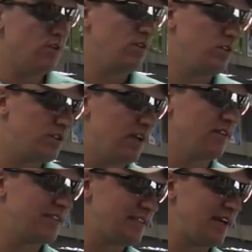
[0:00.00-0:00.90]
you
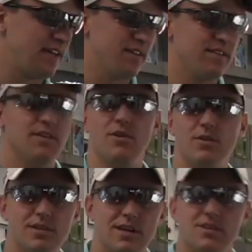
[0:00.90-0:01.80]
generally stay in the same
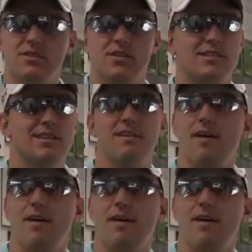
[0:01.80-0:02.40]
hotels on the same